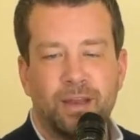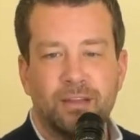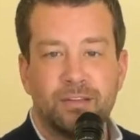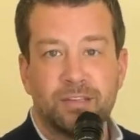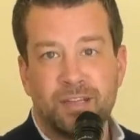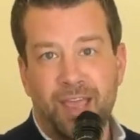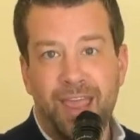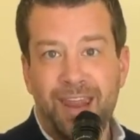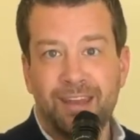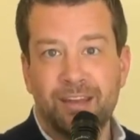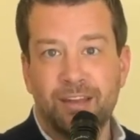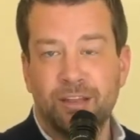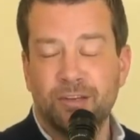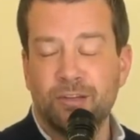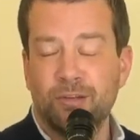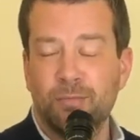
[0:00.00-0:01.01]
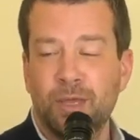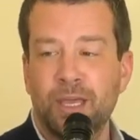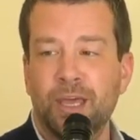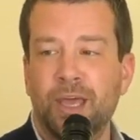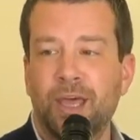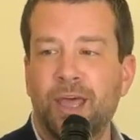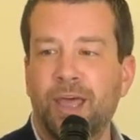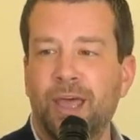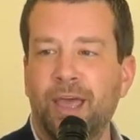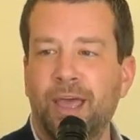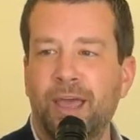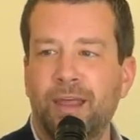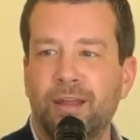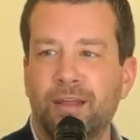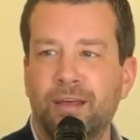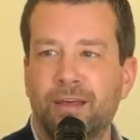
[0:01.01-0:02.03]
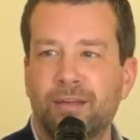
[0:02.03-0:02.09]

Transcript: And he just handed it to me. And,